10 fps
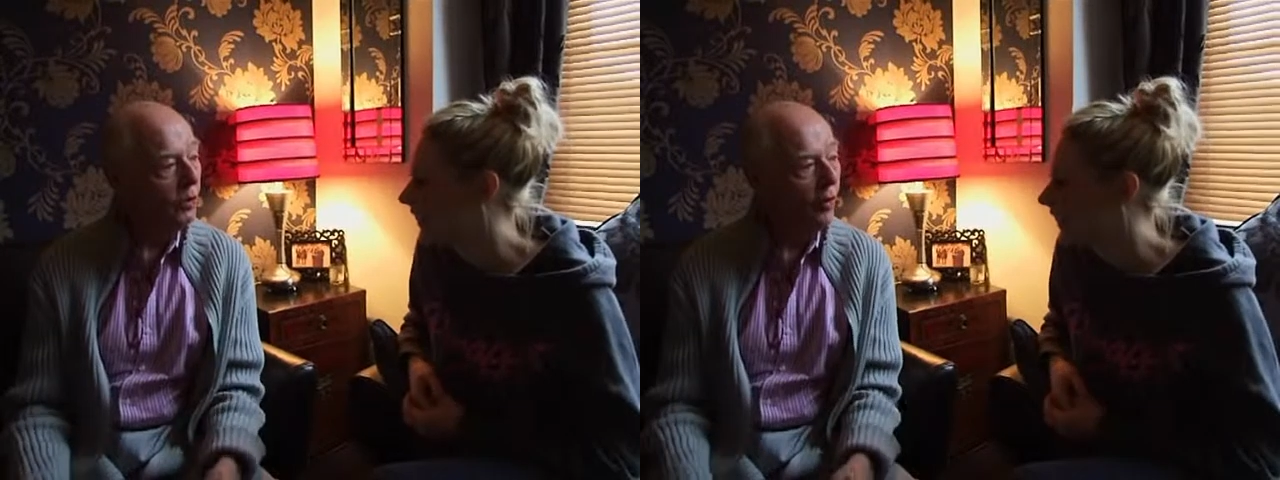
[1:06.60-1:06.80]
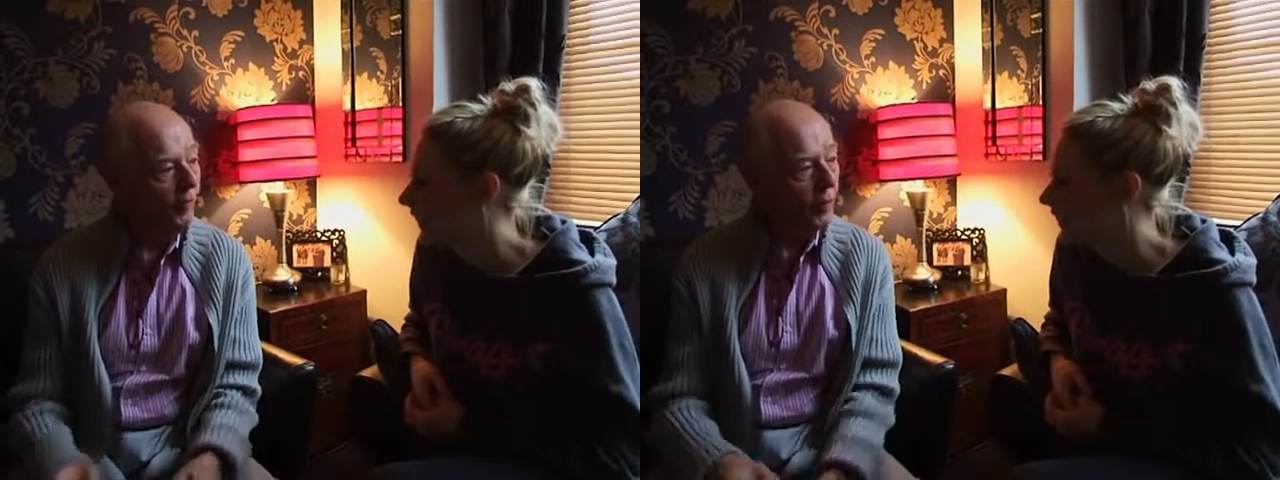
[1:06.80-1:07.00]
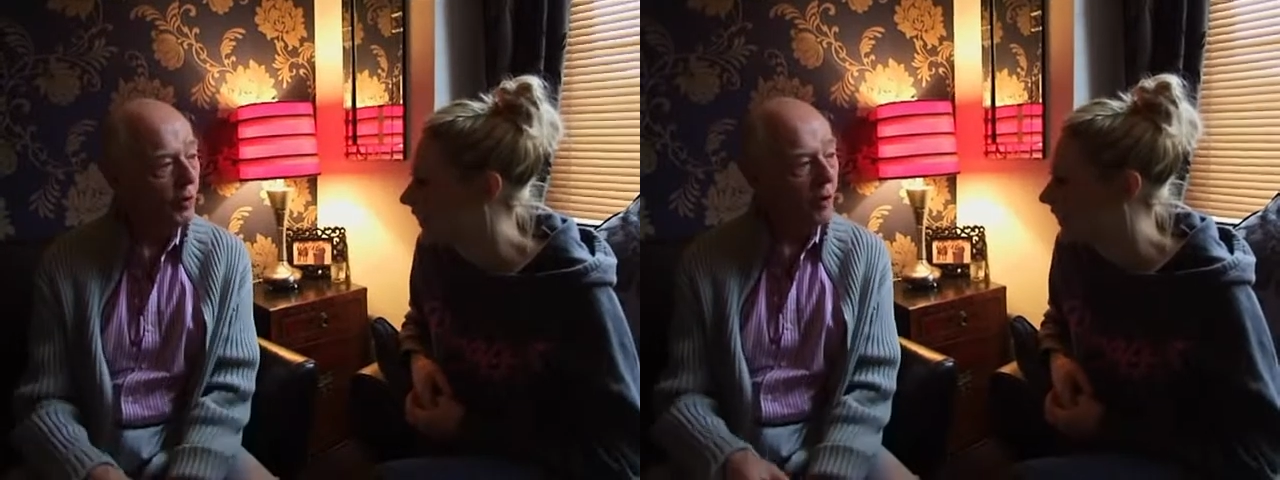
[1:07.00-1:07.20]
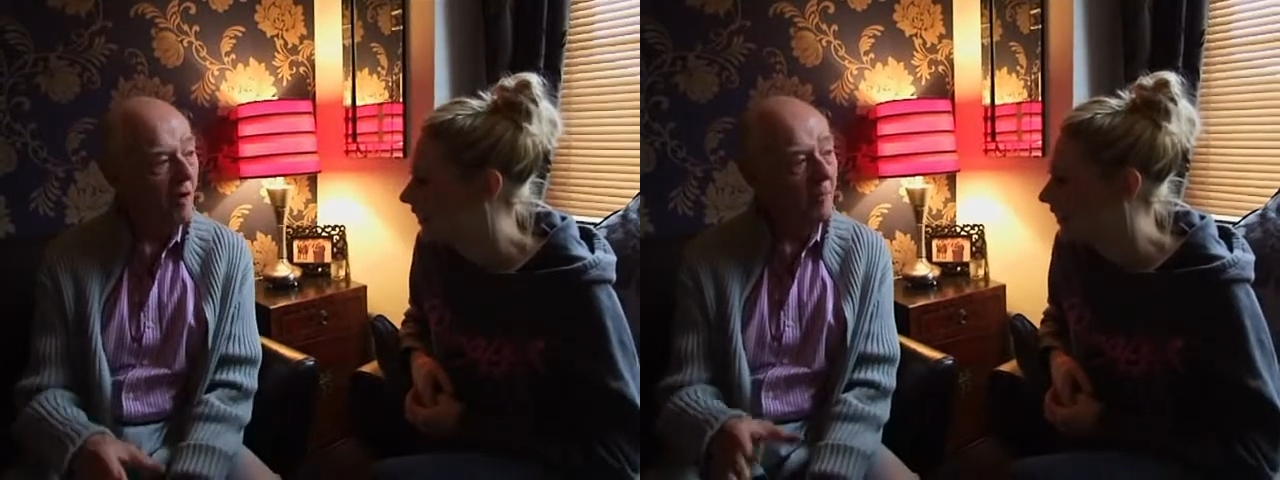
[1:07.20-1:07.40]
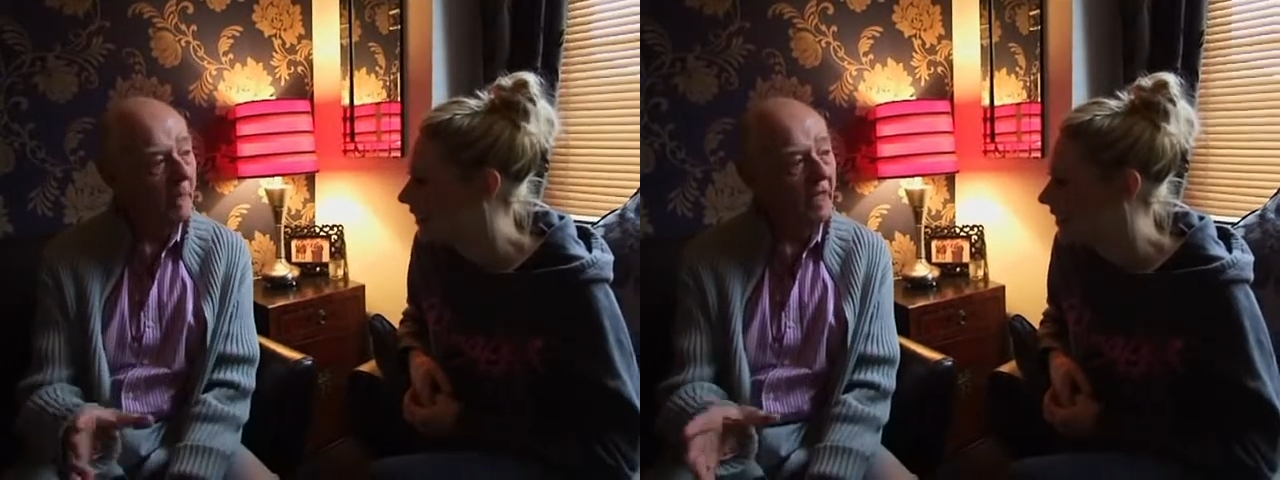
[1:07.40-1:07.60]
your
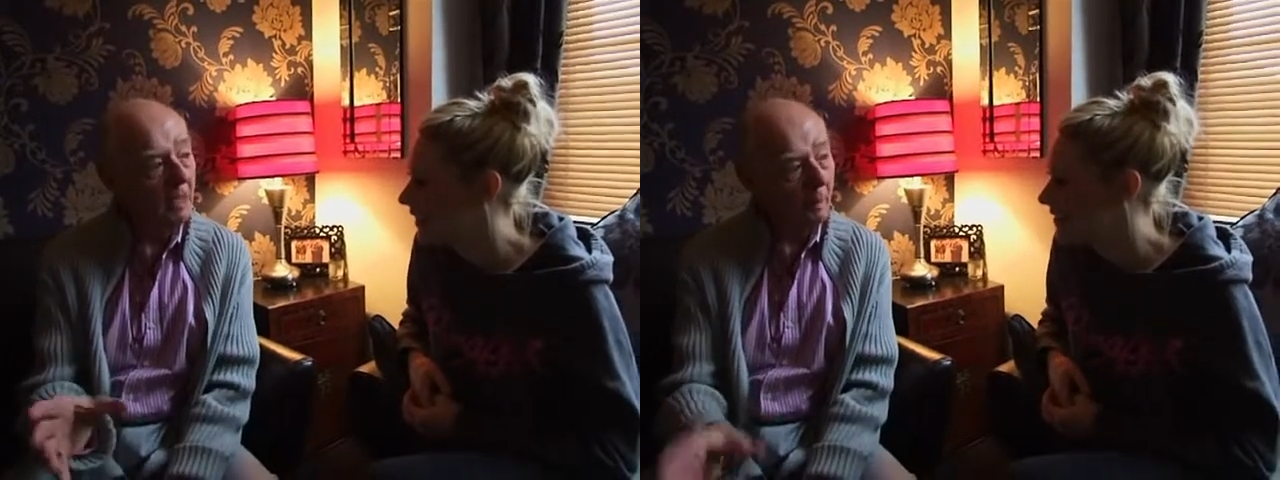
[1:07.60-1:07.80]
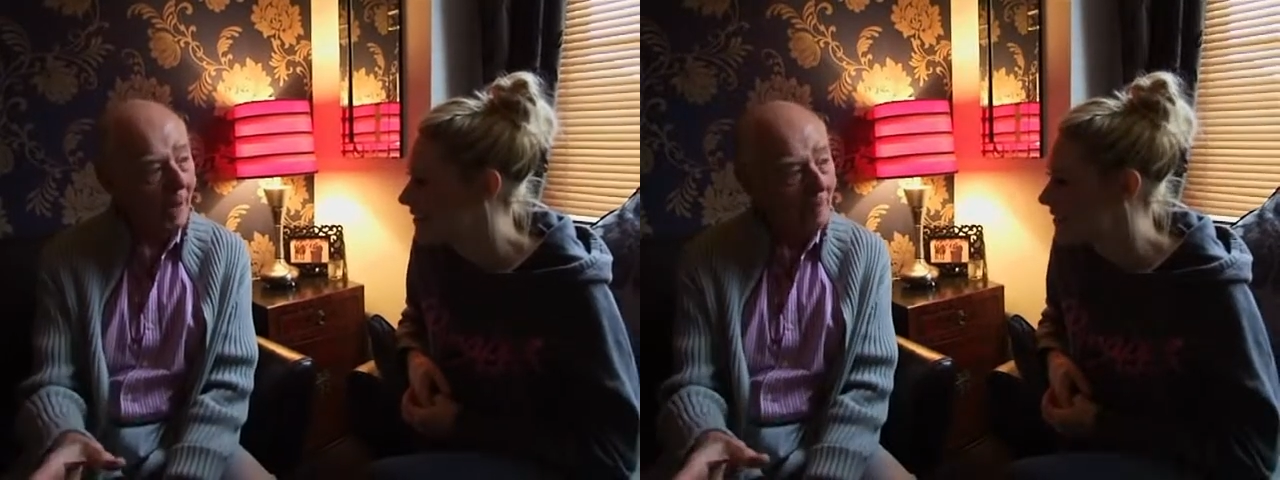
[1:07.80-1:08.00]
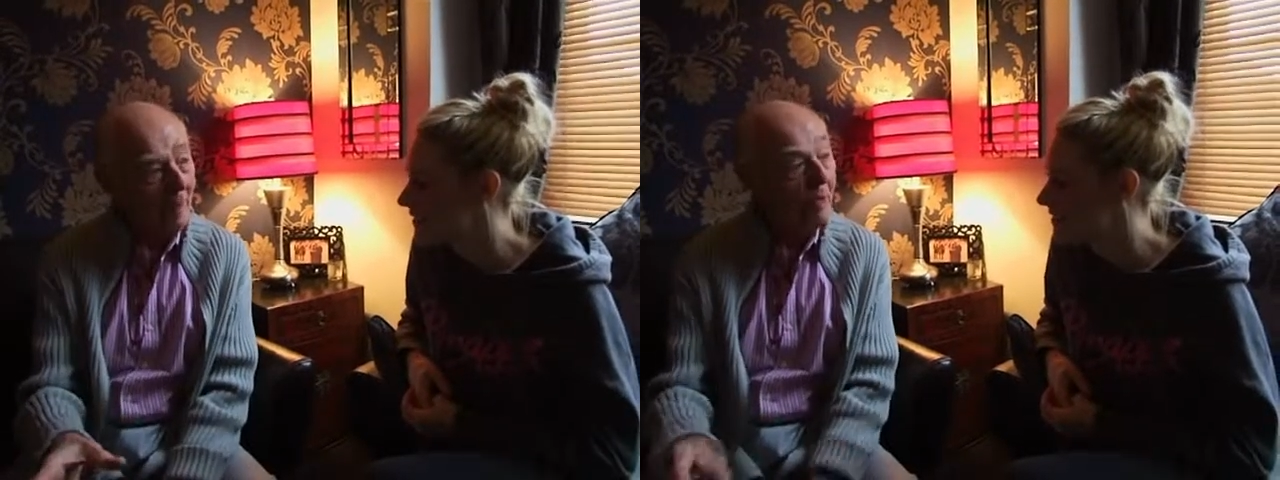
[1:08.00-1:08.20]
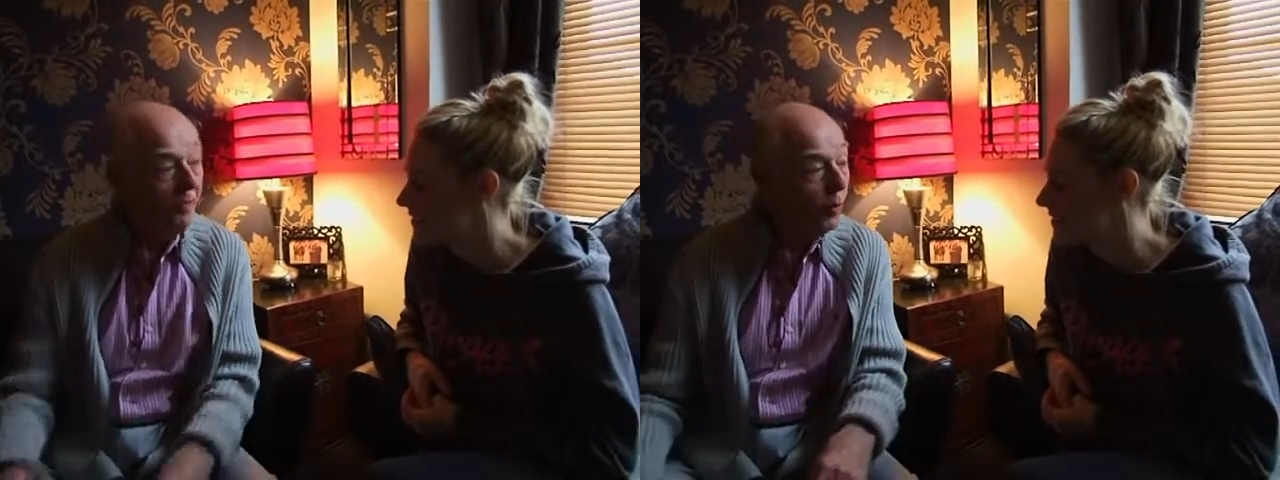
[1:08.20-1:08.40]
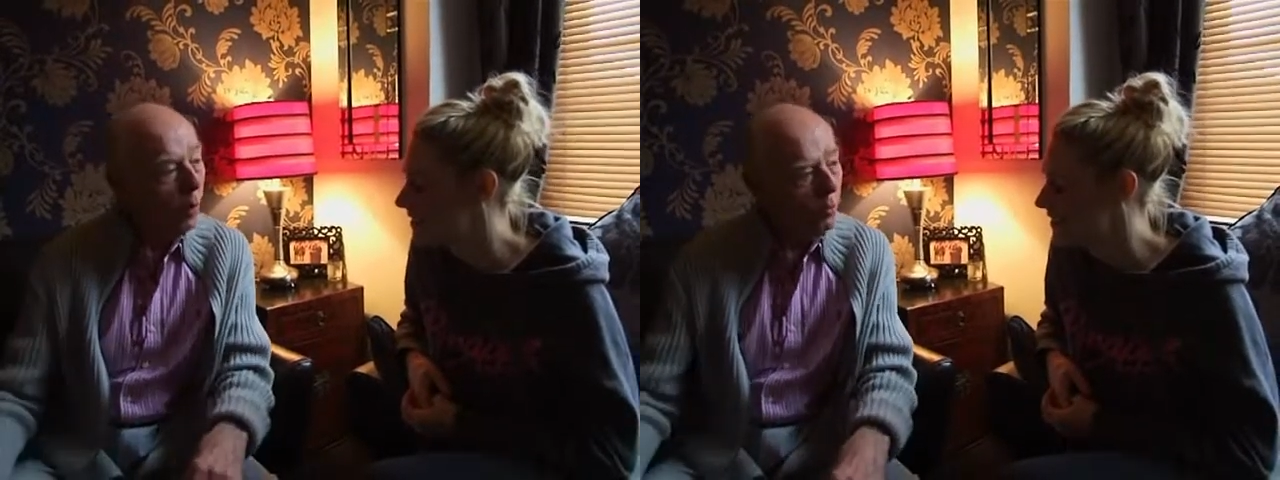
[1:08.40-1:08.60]
photograph being in the paper?
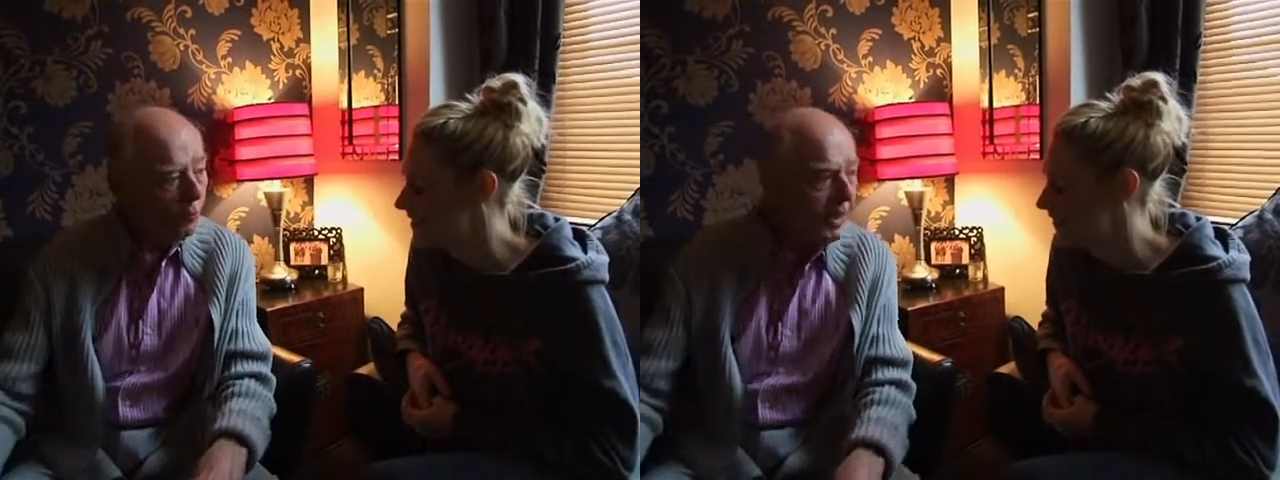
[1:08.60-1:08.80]
For what